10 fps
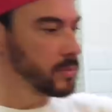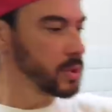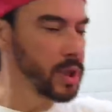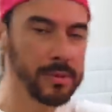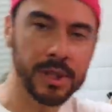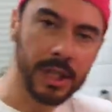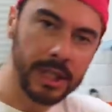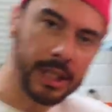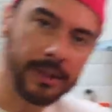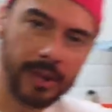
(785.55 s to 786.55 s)
So I'm just going
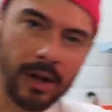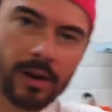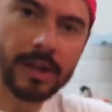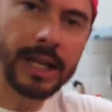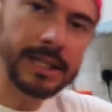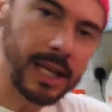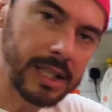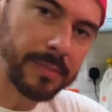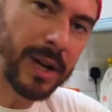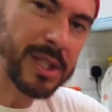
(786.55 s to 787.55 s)
to leave that on, and that
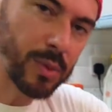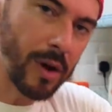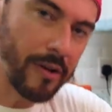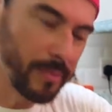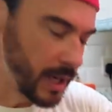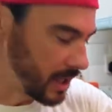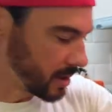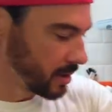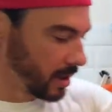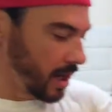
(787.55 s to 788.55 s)
takes about 12
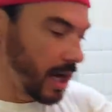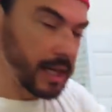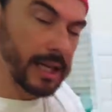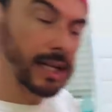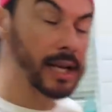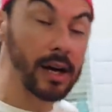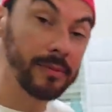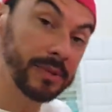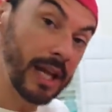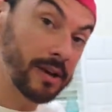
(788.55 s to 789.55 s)
minutes. And then
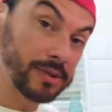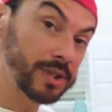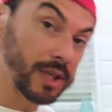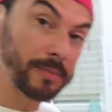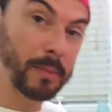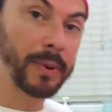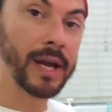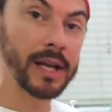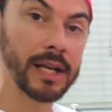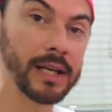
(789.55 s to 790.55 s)
I'm now just going to
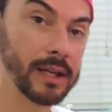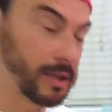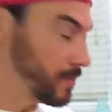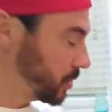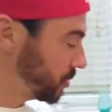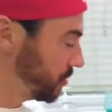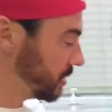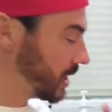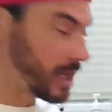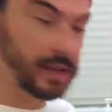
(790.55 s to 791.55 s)
prepare the
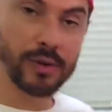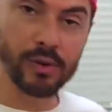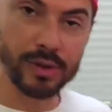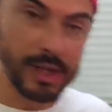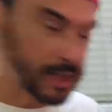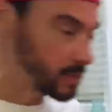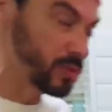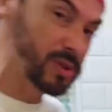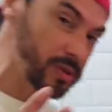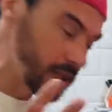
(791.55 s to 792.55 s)
mushrooms and the courgettes
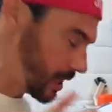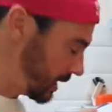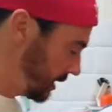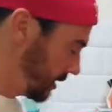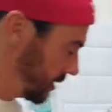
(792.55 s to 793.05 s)
or zucchini.